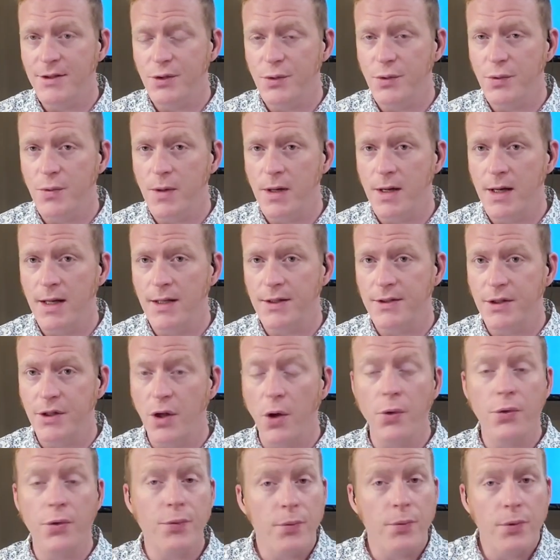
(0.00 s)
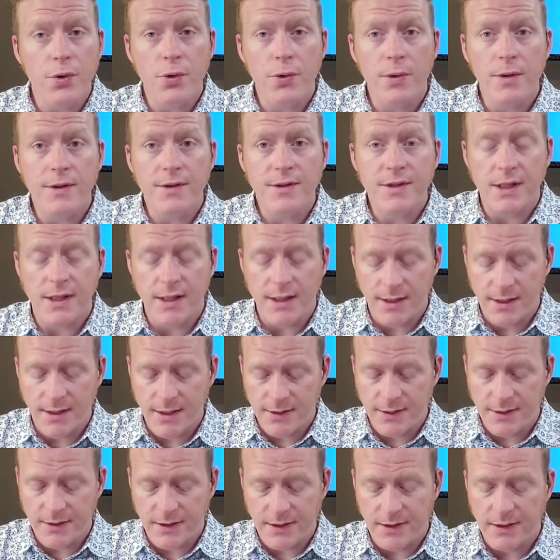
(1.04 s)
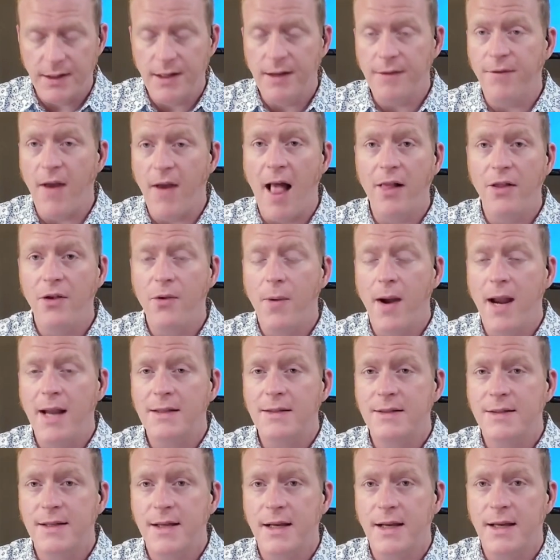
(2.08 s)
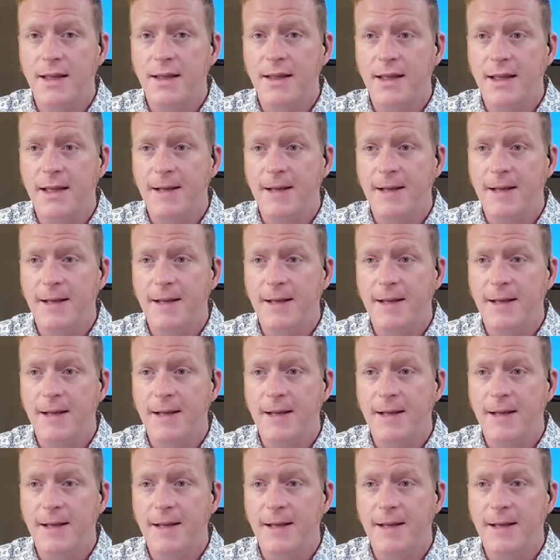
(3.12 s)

to go through and to evaluate